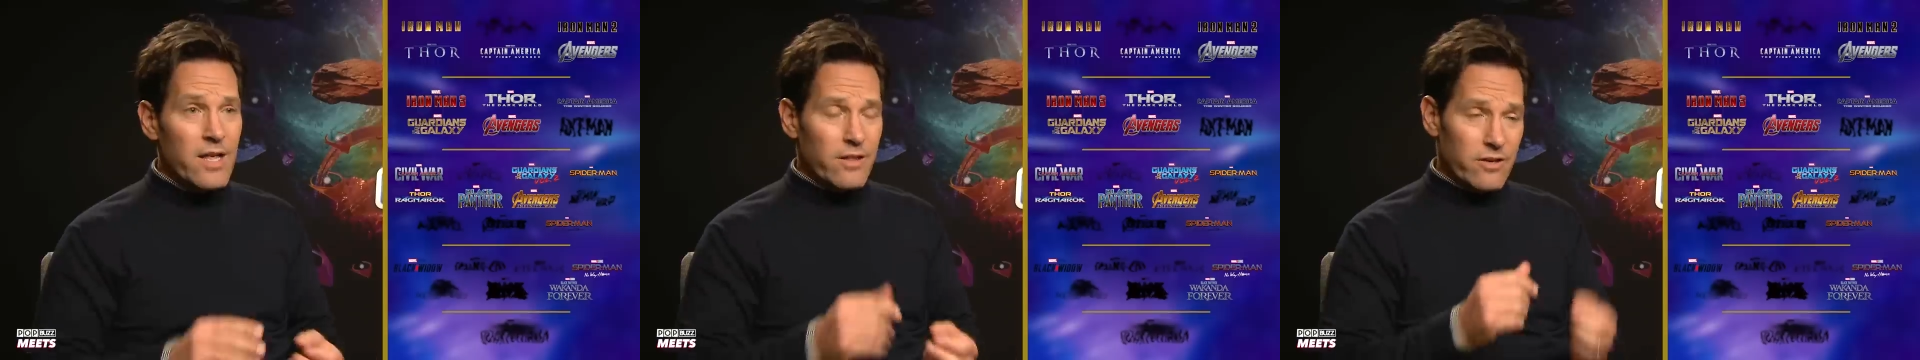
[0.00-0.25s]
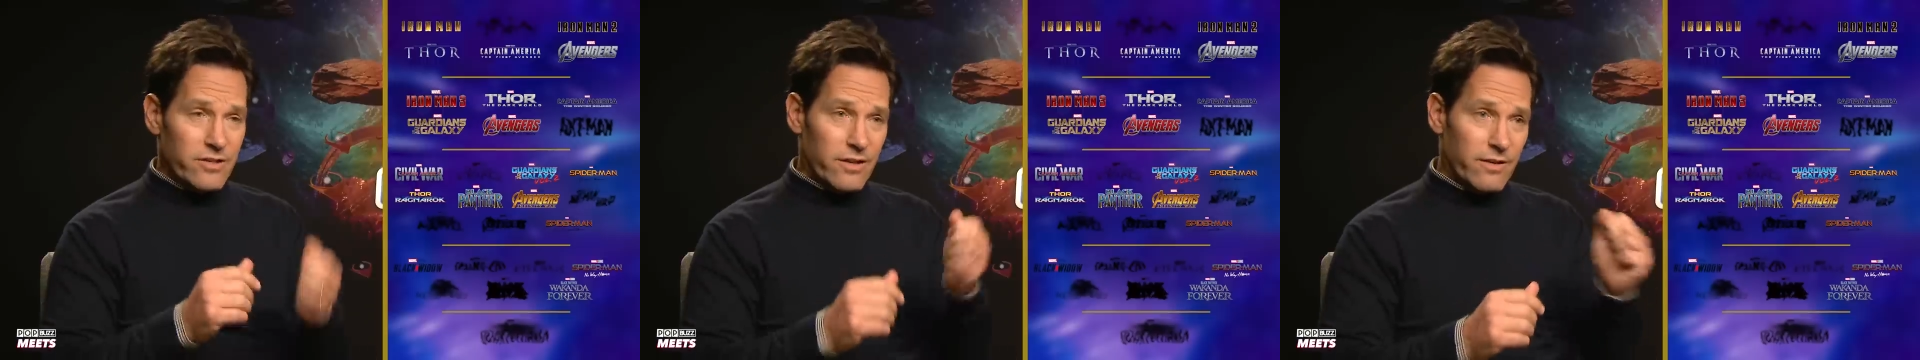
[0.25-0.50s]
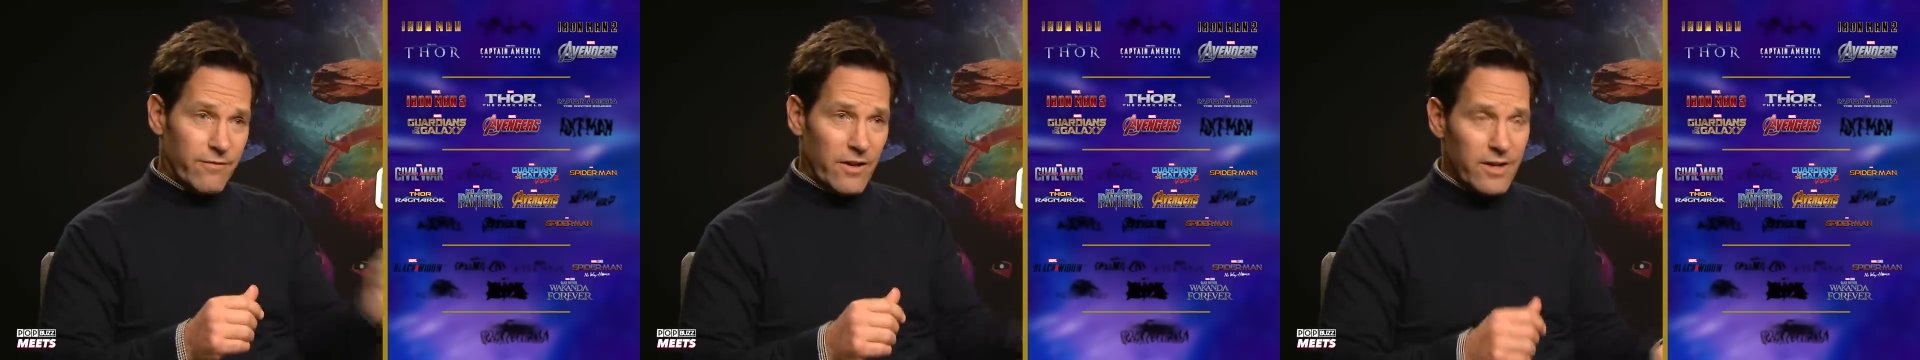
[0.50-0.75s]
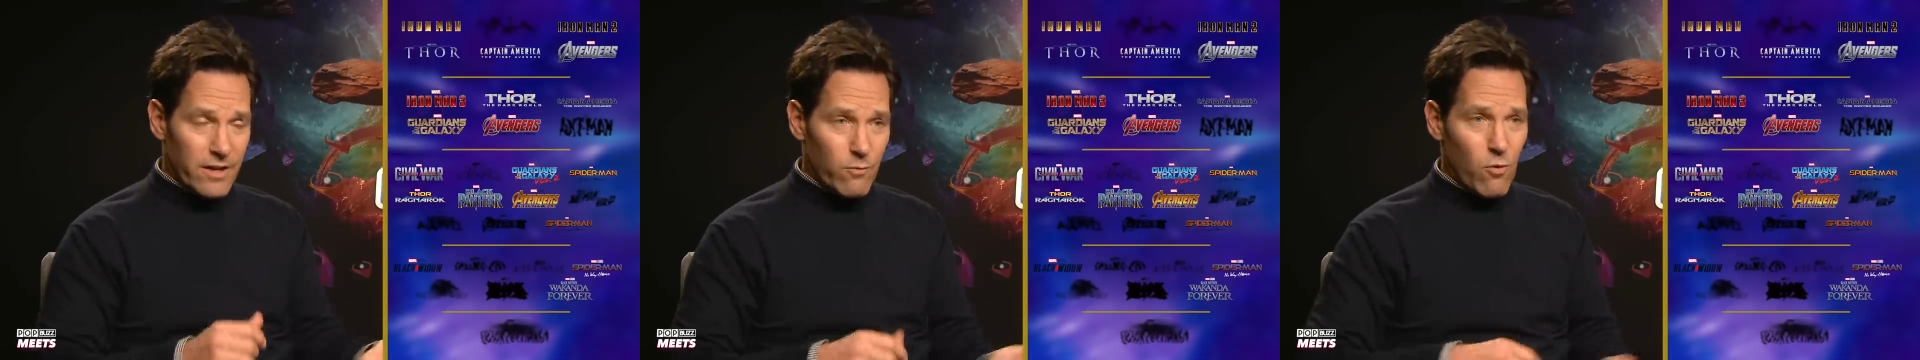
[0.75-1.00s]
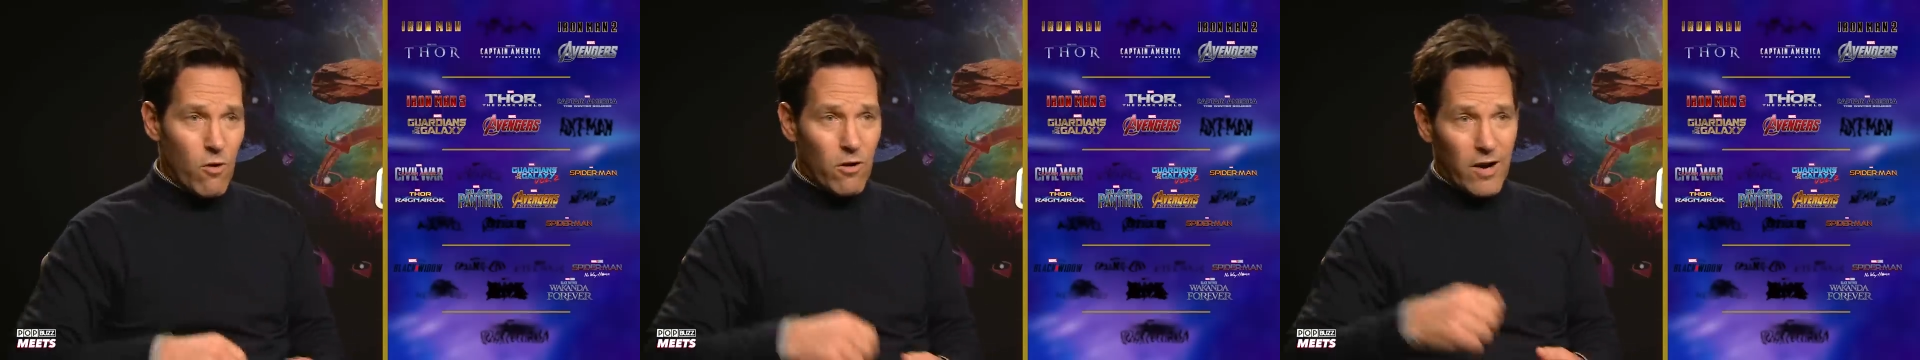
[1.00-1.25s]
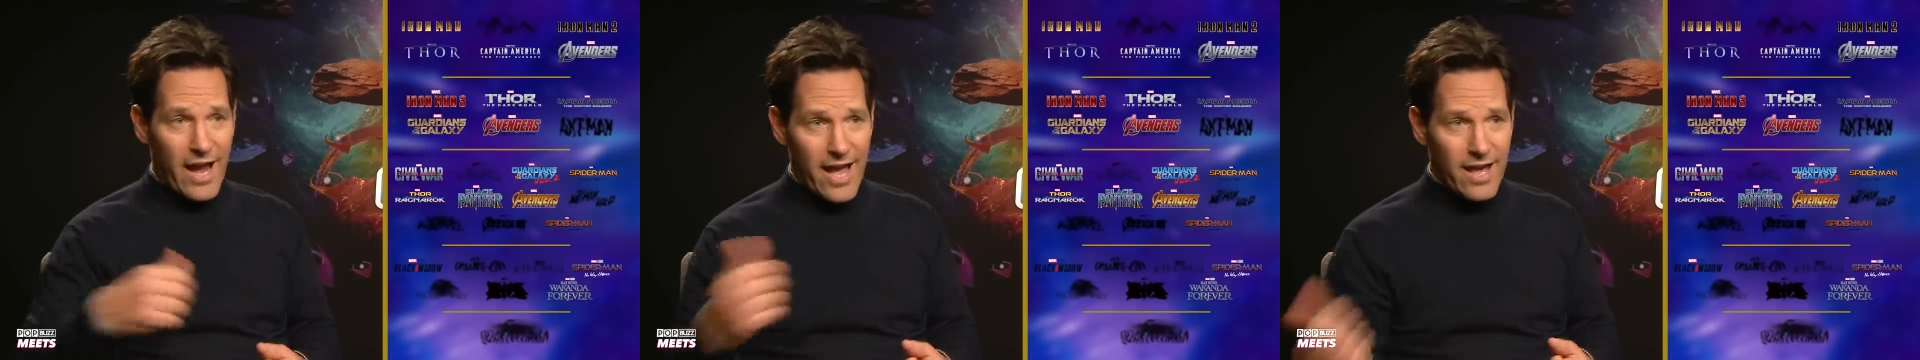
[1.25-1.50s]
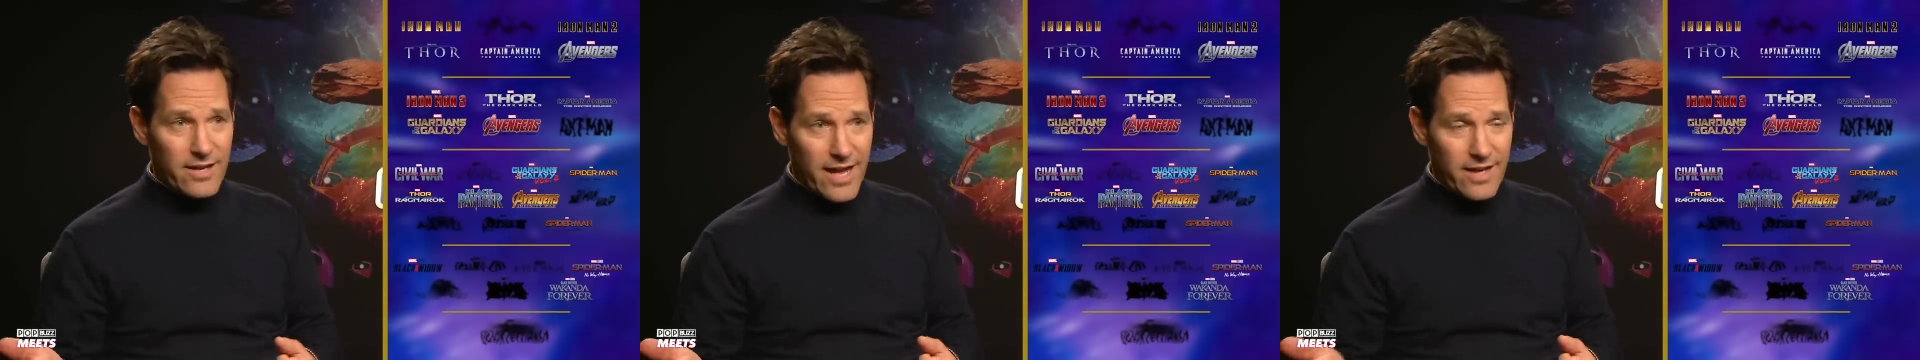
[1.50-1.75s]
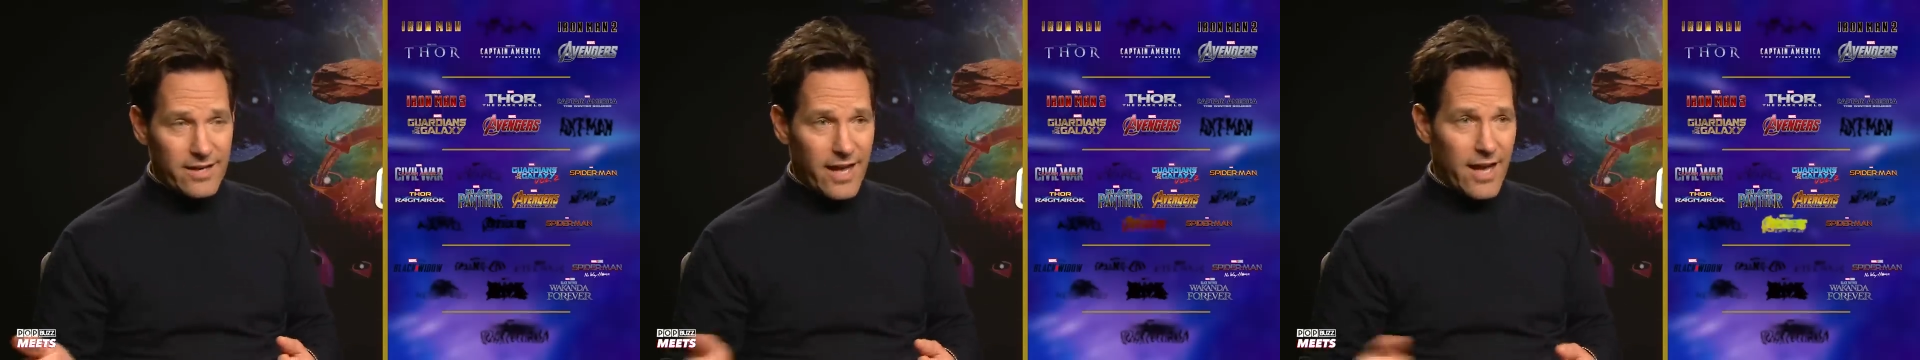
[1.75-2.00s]
There's Infinity War and
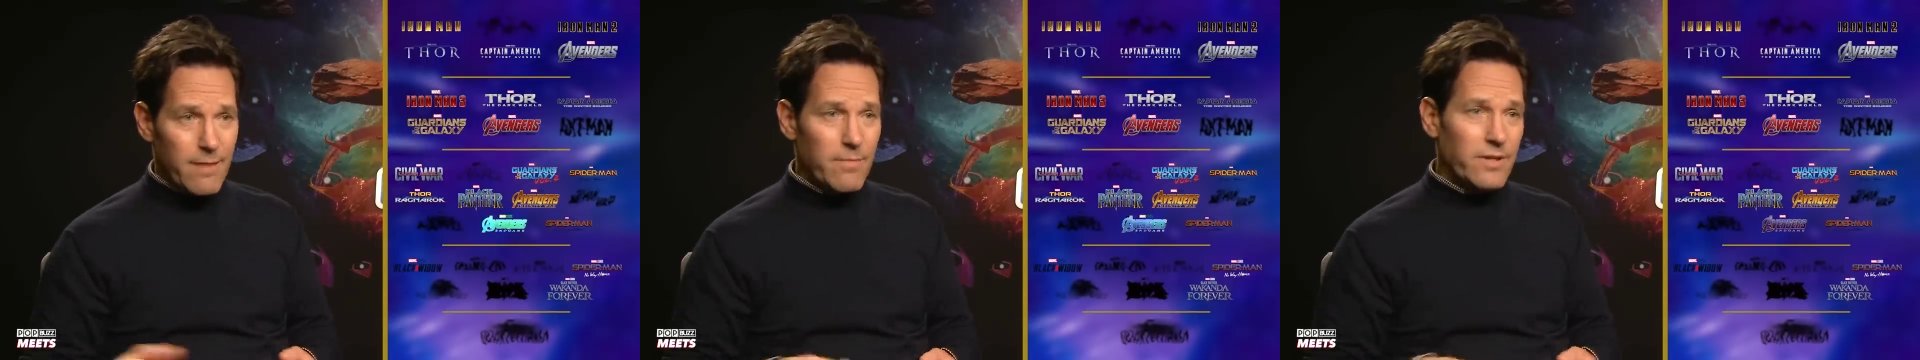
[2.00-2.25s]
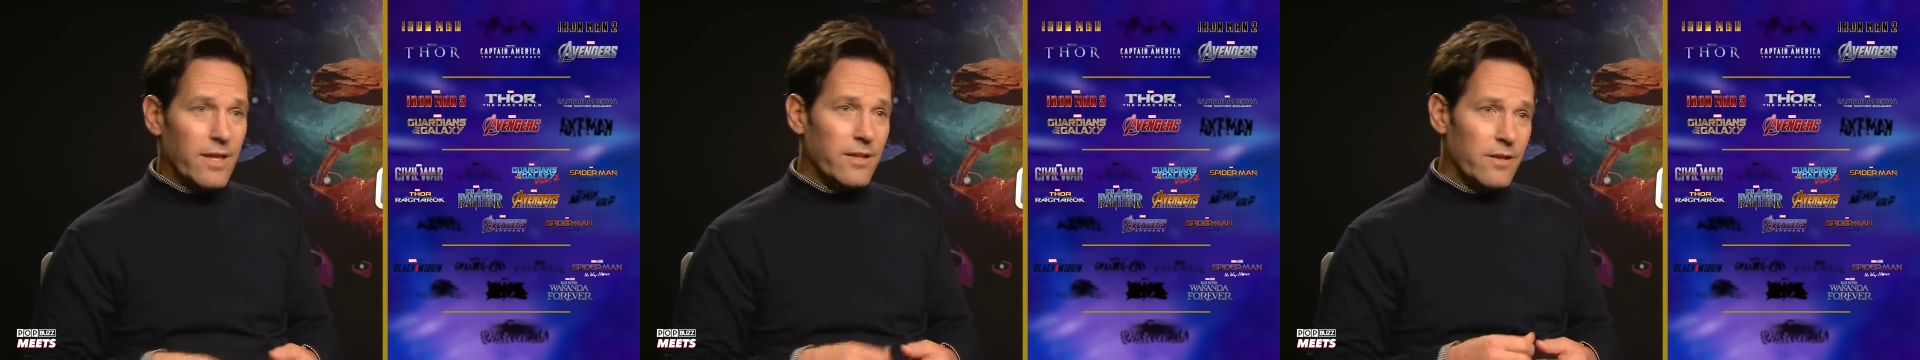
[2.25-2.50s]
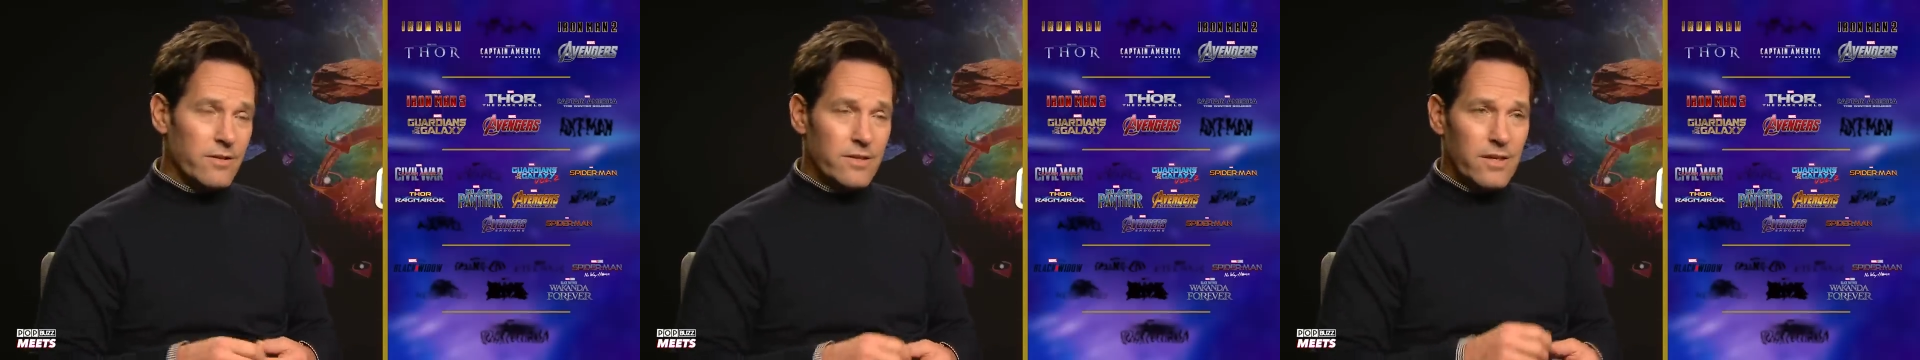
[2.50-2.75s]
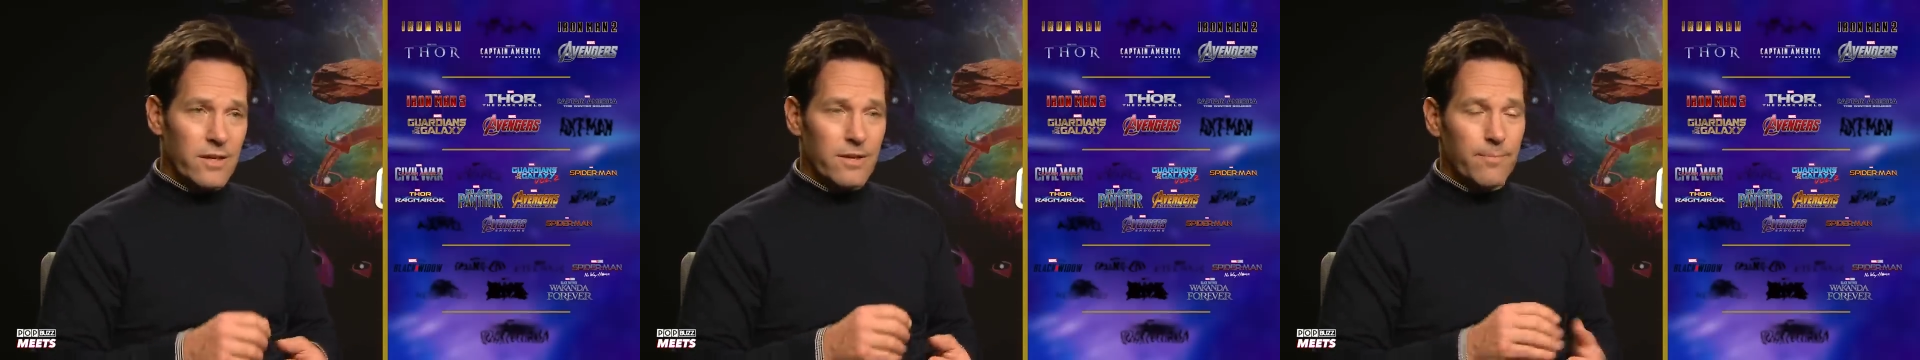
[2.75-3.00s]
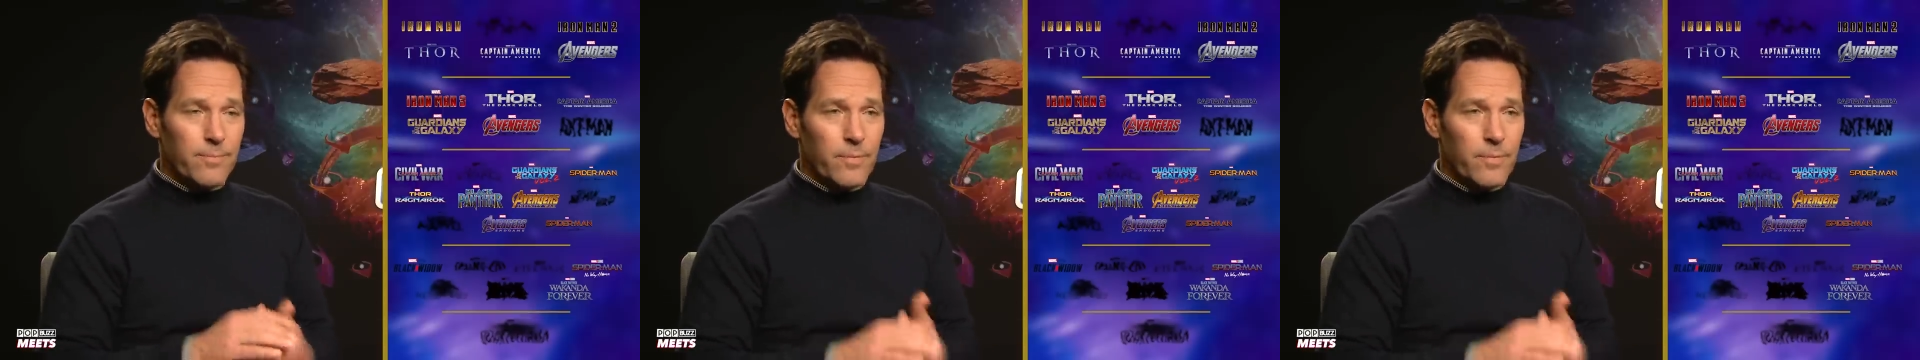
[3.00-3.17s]
Endgame, and then there's the...